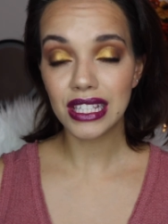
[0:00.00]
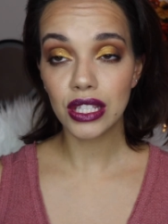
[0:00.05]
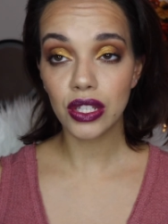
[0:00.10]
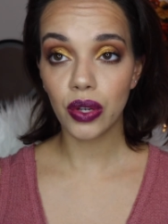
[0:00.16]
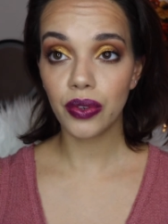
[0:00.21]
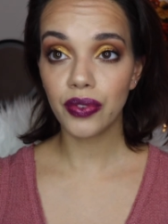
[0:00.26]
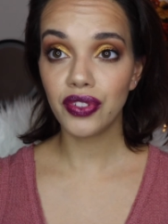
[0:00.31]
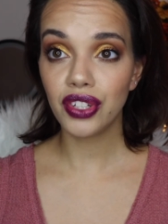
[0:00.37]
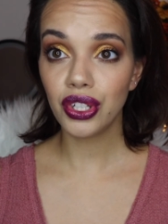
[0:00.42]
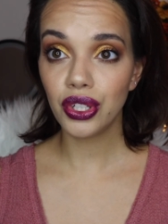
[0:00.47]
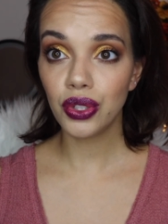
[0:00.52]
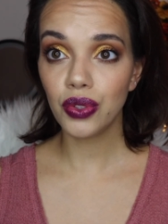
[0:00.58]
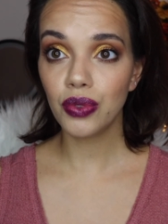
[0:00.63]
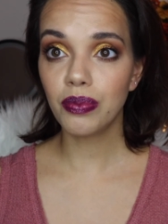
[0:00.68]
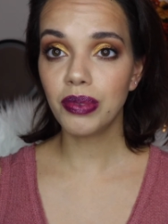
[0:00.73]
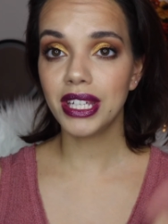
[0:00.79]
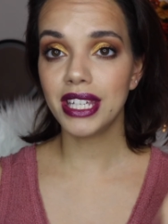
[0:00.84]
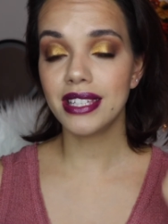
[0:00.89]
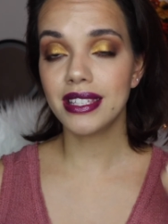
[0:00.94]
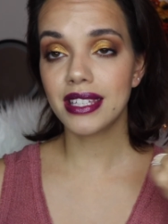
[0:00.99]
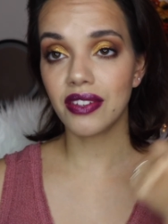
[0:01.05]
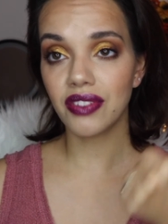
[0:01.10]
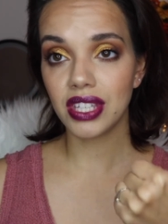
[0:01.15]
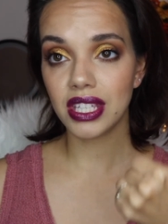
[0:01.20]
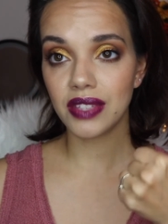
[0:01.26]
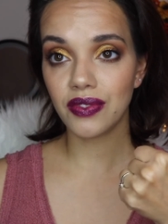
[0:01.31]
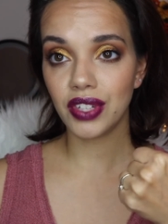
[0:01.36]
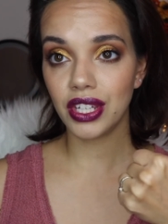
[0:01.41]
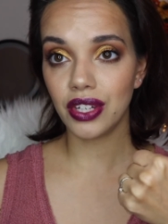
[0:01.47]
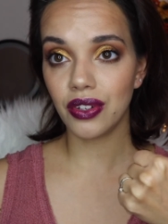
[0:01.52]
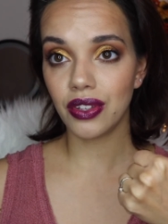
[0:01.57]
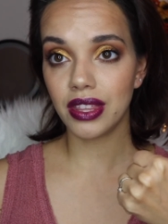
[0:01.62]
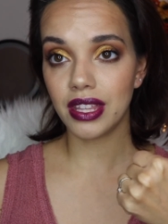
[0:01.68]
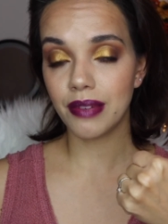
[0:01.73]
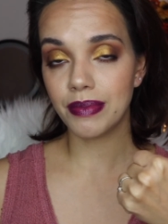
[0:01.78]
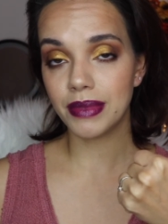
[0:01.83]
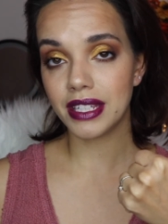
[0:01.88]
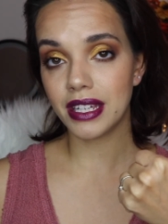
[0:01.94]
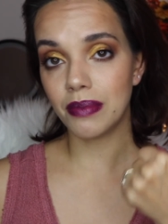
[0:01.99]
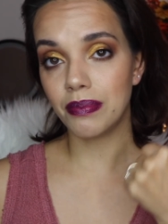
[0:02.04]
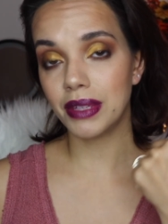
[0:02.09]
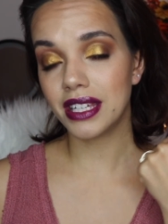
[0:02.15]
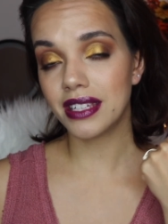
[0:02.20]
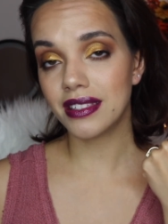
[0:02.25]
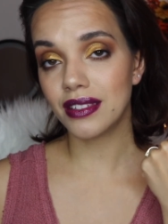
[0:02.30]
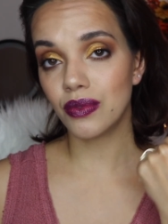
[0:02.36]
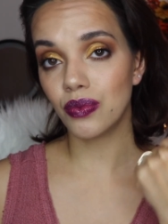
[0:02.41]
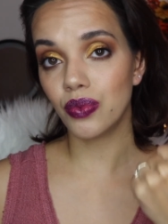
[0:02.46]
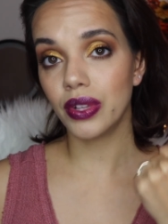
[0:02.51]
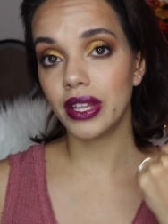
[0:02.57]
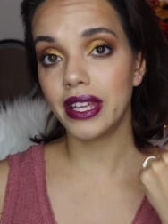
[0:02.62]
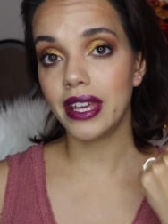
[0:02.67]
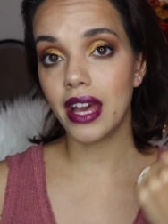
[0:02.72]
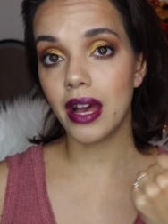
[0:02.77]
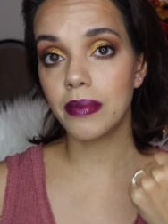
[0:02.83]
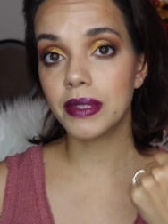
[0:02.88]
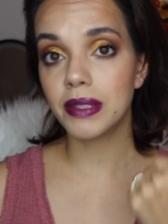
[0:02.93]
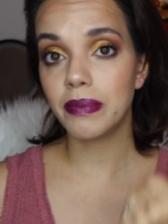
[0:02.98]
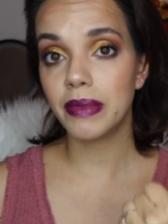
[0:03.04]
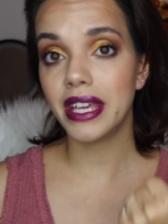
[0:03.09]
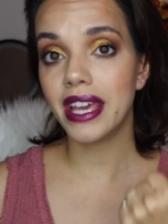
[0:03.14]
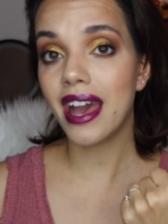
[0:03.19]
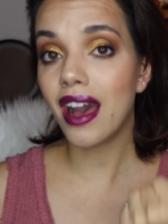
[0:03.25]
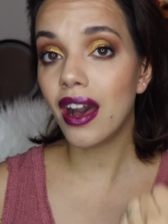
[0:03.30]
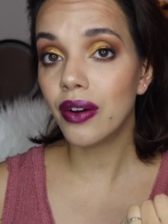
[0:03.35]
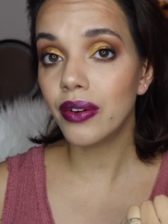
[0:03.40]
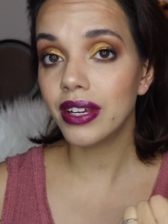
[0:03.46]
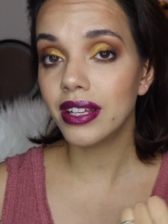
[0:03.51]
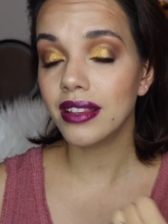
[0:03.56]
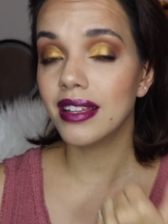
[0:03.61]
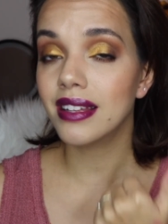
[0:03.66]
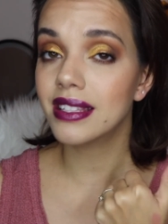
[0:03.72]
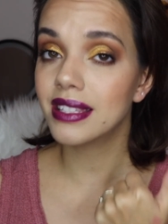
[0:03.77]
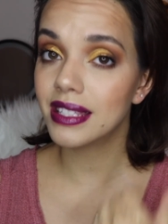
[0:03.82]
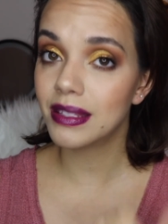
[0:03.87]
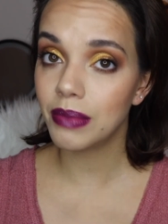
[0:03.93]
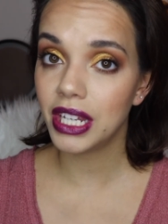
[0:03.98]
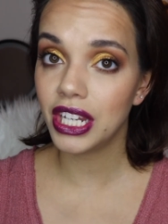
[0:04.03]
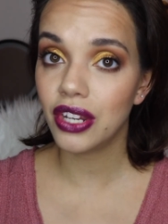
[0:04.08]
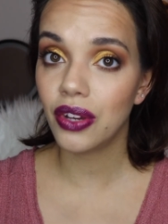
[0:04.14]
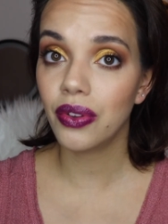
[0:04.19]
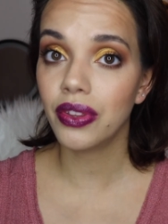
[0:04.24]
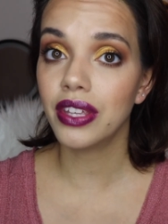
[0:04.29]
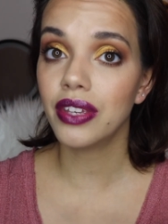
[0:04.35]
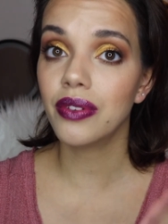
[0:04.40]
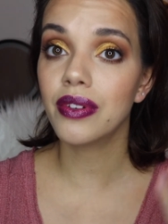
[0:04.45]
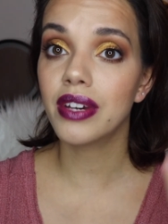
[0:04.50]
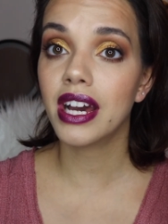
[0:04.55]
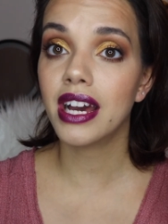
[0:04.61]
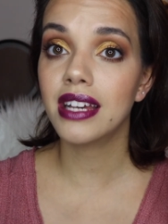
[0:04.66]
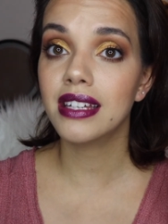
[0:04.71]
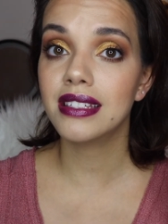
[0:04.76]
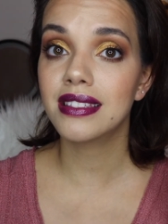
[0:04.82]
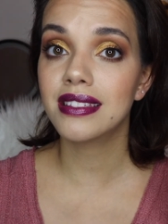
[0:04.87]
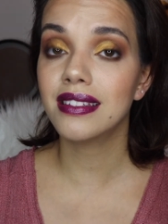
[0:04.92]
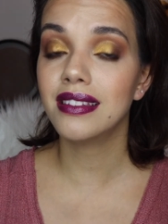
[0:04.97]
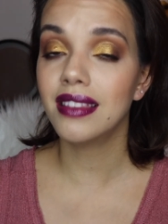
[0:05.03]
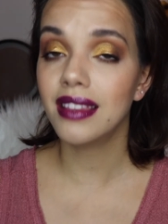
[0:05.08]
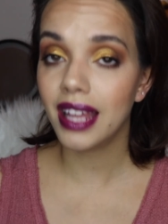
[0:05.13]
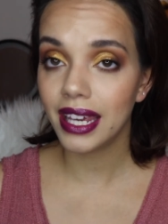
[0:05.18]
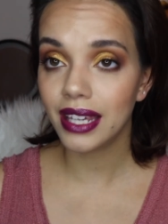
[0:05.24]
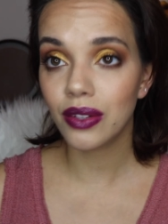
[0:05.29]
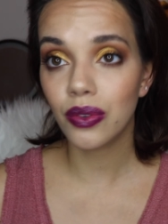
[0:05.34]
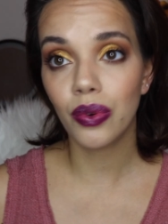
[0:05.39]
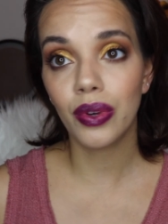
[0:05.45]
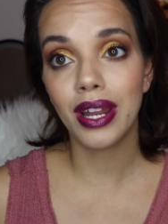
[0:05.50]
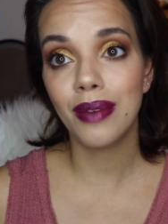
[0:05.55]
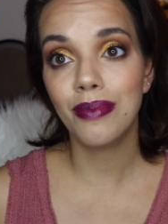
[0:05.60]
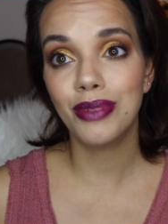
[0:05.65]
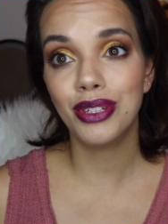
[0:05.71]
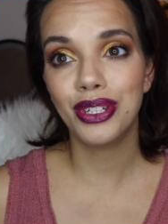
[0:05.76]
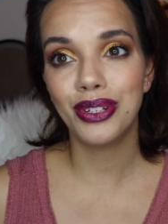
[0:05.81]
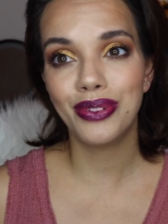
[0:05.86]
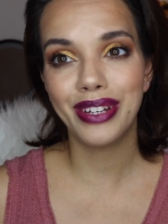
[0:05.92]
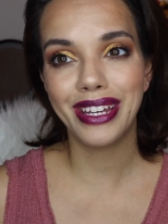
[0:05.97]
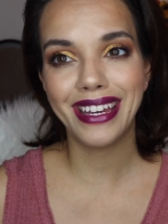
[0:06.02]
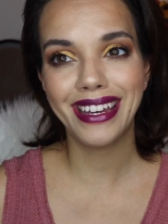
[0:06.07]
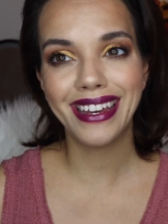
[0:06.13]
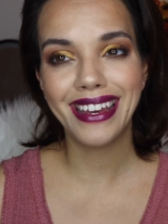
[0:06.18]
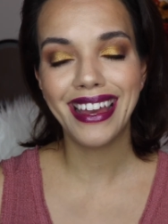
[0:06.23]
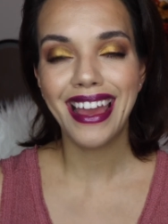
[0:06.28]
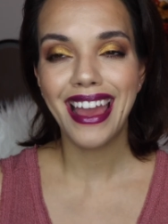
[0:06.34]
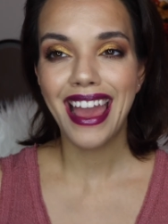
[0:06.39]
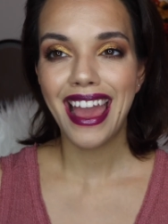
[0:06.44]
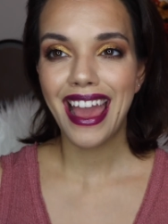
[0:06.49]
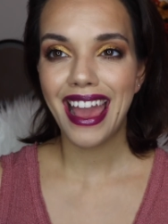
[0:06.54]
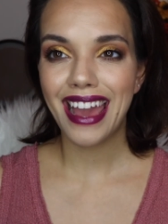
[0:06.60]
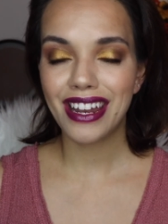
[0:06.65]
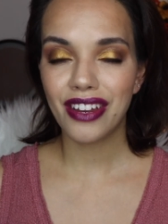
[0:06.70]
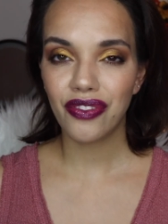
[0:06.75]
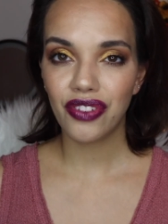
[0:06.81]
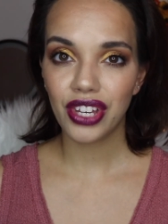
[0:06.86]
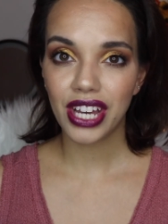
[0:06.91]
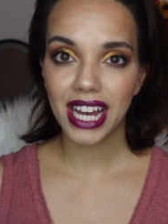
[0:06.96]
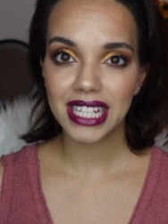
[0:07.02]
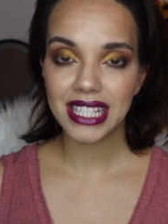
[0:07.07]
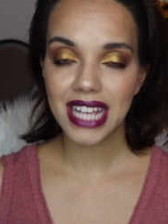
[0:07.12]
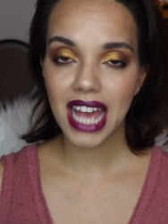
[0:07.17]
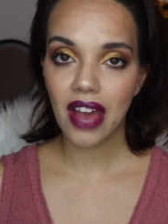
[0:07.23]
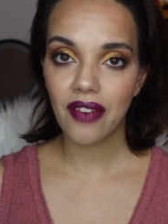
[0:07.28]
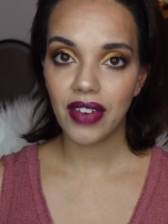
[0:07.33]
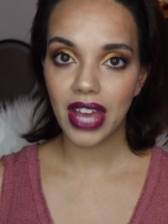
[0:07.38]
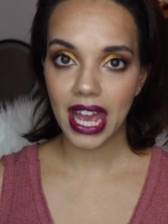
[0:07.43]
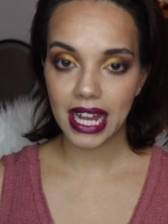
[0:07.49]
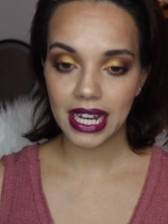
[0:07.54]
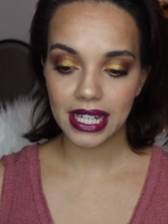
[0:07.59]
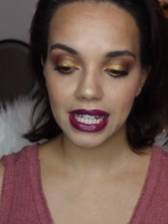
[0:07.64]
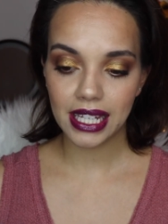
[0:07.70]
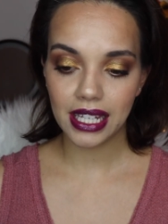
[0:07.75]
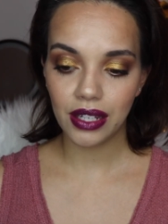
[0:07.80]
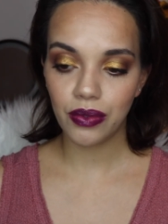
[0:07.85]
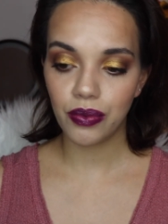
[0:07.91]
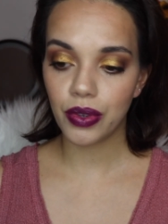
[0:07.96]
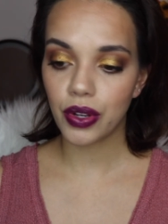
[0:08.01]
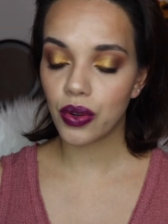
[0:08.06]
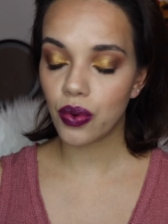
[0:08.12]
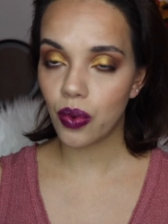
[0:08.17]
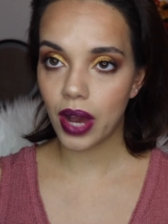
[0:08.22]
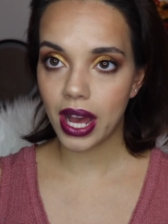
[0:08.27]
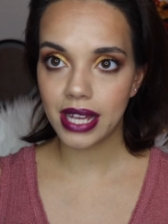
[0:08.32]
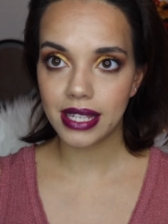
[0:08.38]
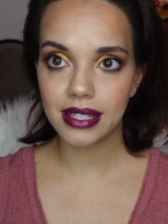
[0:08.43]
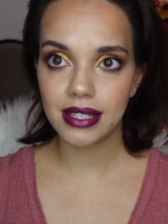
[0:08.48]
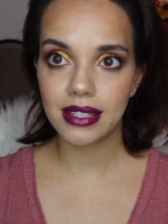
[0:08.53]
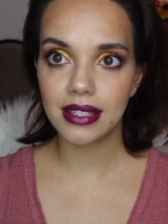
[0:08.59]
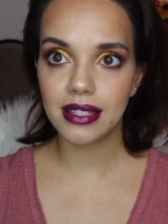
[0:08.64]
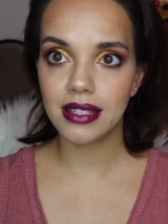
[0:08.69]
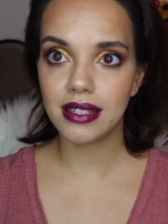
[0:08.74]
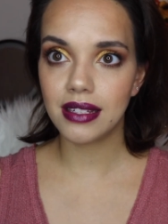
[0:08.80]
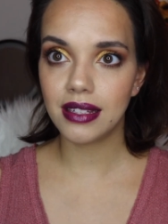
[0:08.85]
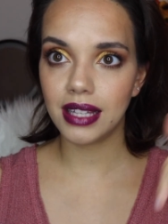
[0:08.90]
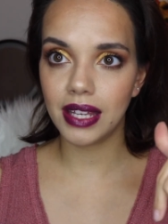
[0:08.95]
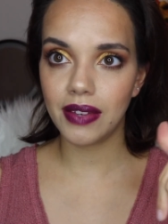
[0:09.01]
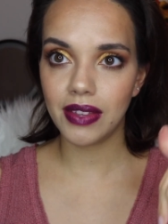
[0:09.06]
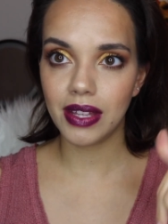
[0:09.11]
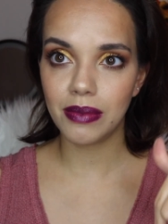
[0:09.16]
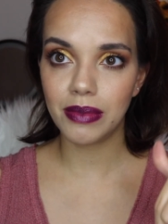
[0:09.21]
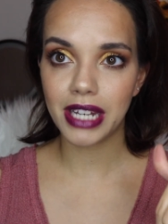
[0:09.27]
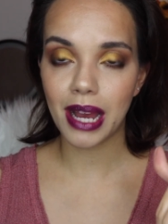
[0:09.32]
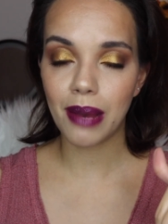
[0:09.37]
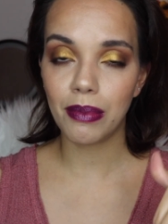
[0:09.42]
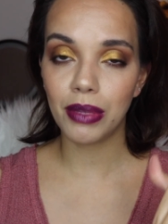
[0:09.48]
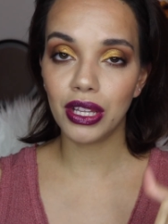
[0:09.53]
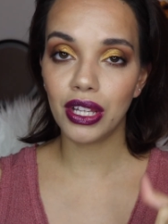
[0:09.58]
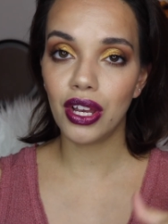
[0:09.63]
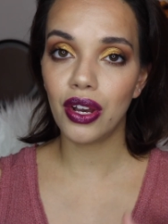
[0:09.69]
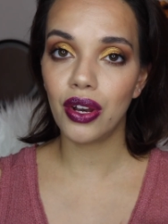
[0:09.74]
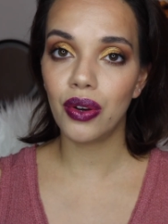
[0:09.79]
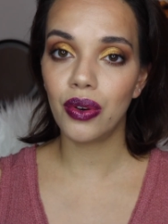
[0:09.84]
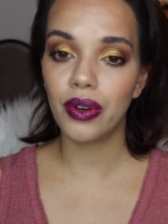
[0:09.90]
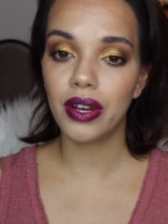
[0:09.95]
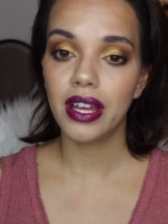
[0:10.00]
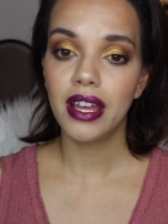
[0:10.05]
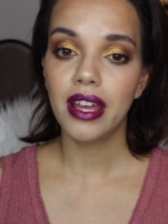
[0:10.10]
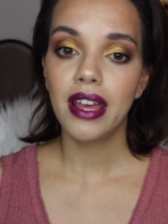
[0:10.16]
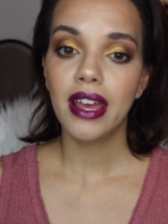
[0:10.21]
So if you do, please give this video a thumbs up because it really helps me out. It lets me know that you guys like what I'm doing, and if you guys have any requests, leave them down below.